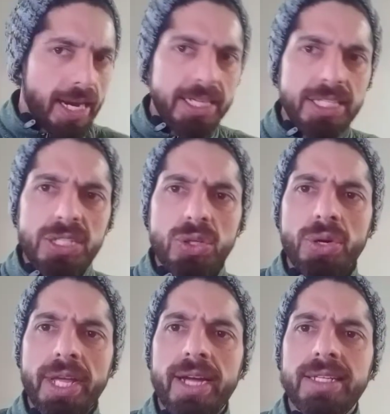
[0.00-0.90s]
didn't know
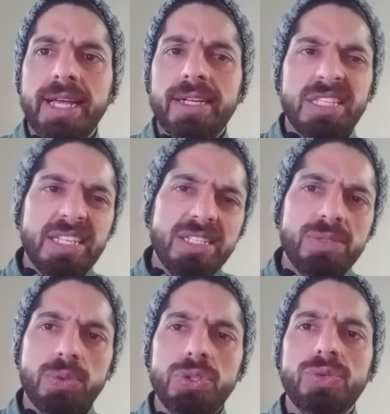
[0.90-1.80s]
yet that these
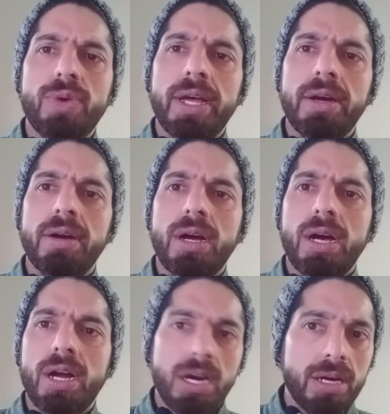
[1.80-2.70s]
foods were
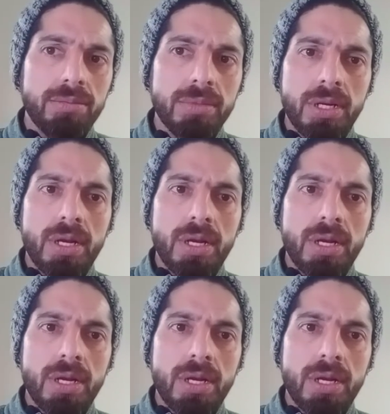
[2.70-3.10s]
haram